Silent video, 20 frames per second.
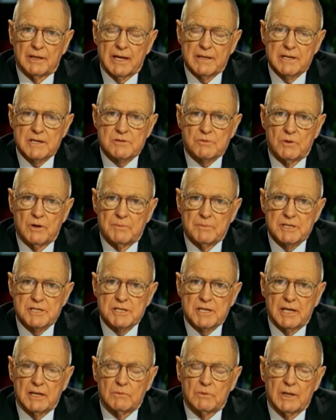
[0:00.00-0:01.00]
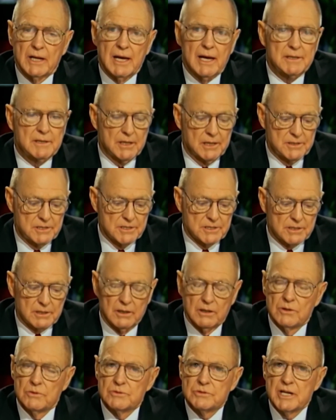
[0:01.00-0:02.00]
Now, this woman said, When I touch his
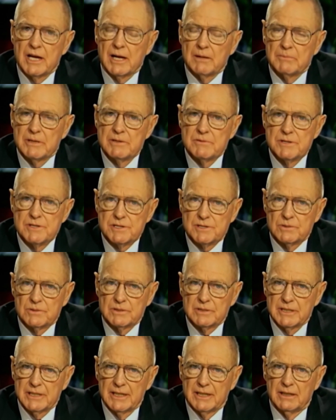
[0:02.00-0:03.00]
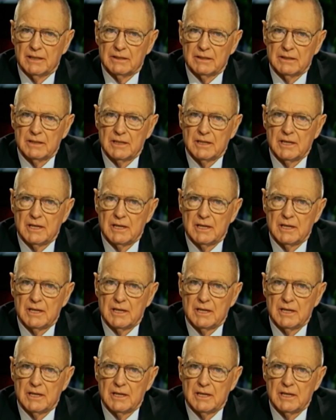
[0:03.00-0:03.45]
clothes, I'll be restored to health.